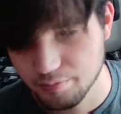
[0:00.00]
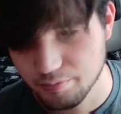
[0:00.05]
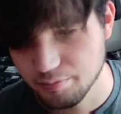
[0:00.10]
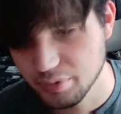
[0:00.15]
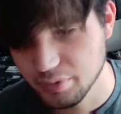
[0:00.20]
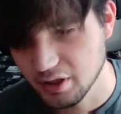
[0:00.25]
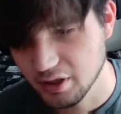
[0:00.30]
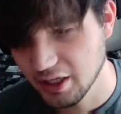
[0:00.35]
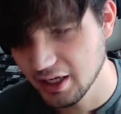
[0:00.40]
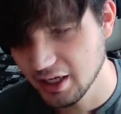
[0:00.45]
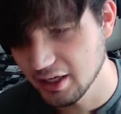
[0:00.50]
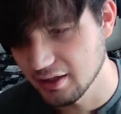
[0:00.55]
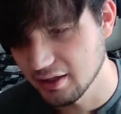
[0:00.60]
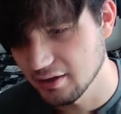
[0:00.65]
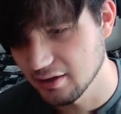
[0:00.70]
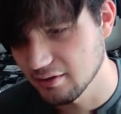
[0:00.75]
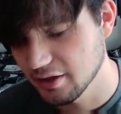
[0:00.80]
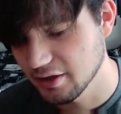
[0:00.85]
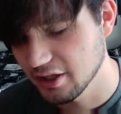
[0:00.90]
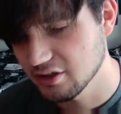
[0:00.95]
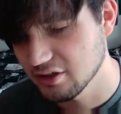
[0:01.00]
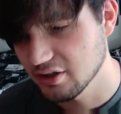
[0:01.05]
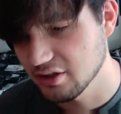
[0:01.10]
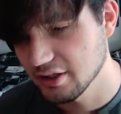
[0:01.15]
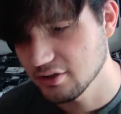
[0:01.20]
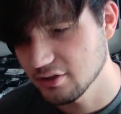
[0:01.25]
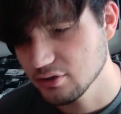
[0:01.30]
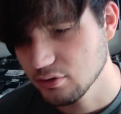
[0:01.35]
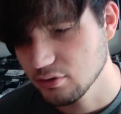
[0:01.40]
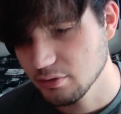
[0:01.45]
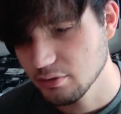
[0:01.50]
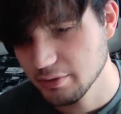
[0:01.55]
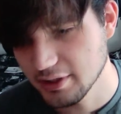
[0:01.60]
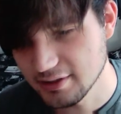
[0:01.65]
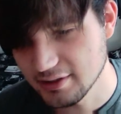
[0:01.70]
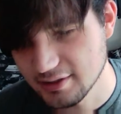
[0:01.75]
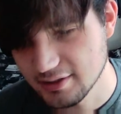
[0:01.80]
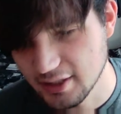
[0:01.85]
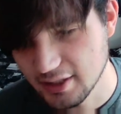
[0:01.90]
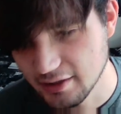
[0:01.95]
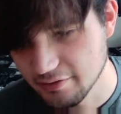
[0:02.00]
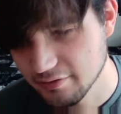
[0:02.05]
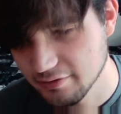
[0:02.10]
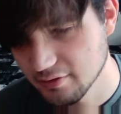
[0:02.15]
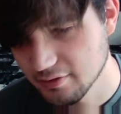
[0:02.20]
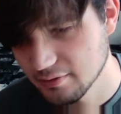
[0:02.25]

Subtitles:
play it. They just want to play it safe.